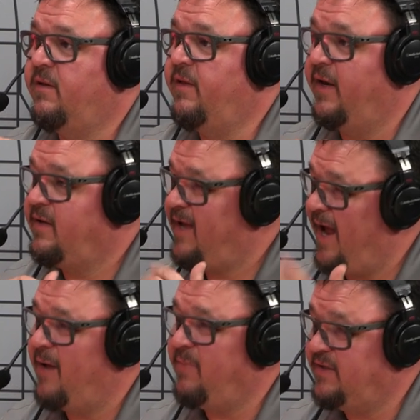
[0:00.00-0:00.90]
that
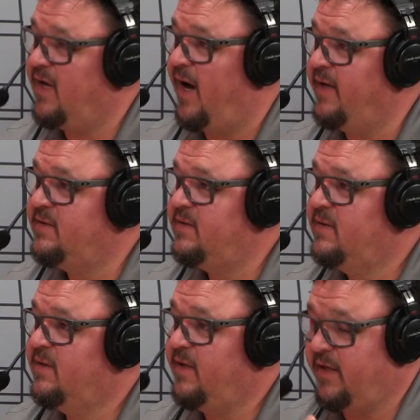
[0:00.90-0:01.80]
can't be sized.
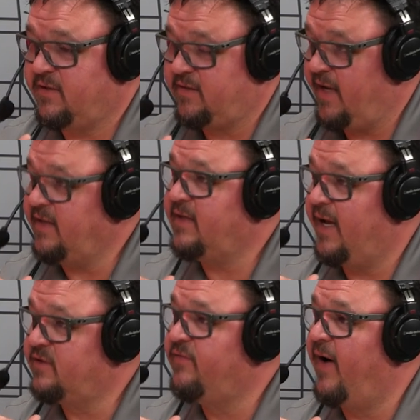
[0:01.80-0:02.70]
It stays
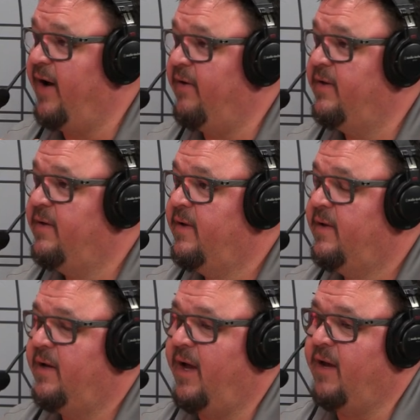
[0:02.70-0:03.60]
as fired.
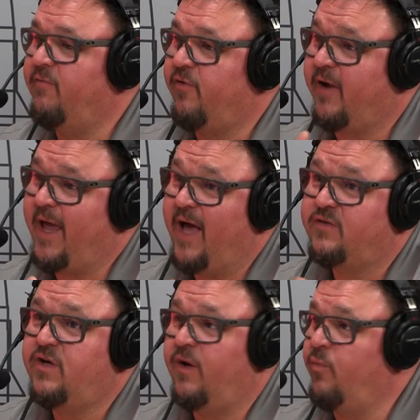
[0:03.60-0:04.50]
And for a
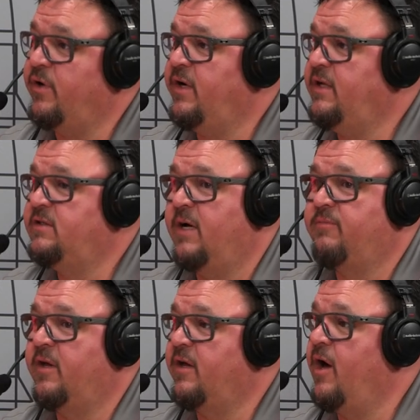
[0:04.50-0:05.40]
gas gun where you need
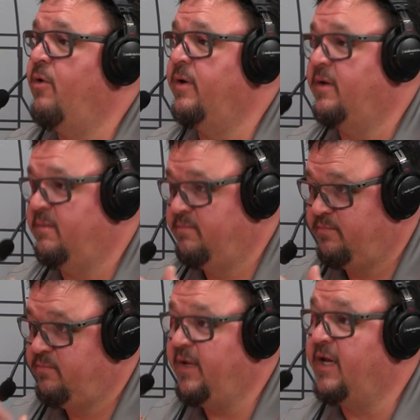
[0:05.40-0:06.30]
something to go into,
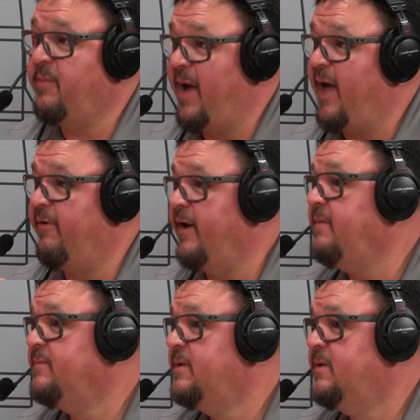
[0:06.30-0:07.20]
into battery,
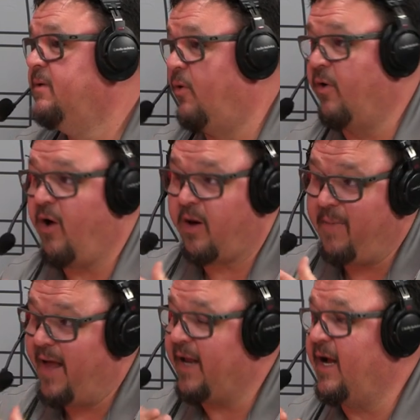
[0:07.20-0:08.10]
or an
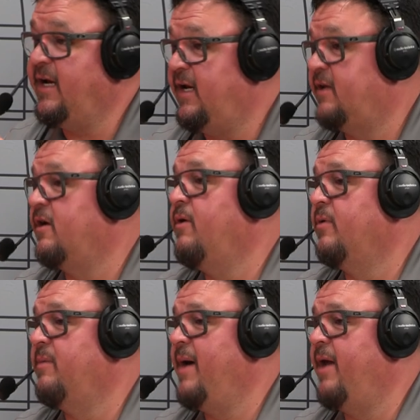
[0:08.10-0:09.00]
automatic, I need it to go
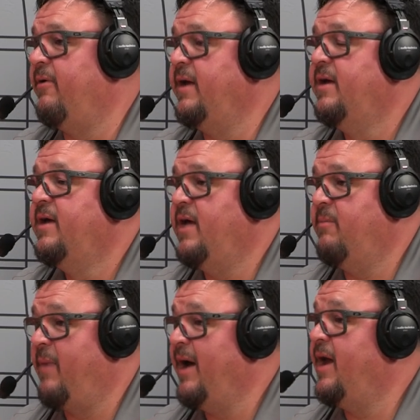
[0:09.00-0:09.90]
into battery,
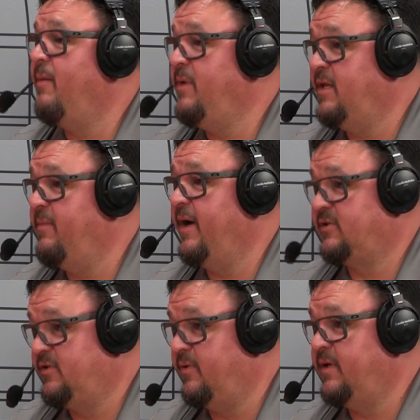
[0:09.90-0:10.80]
it might not be the
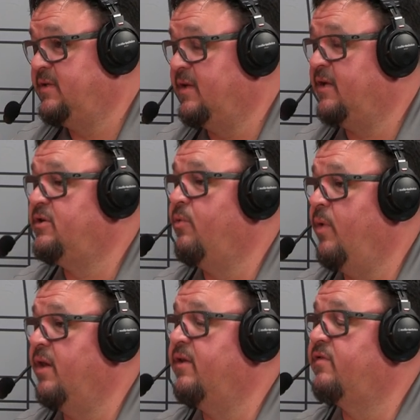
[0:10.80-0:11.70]
best choice unless you're
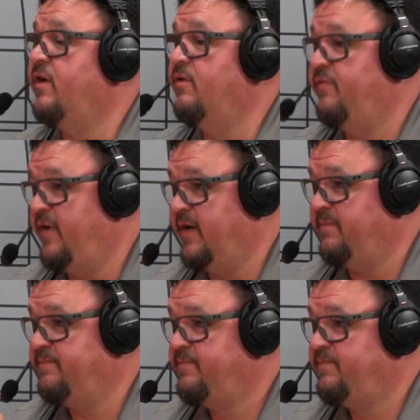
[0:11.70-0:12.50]
willing to single feed them.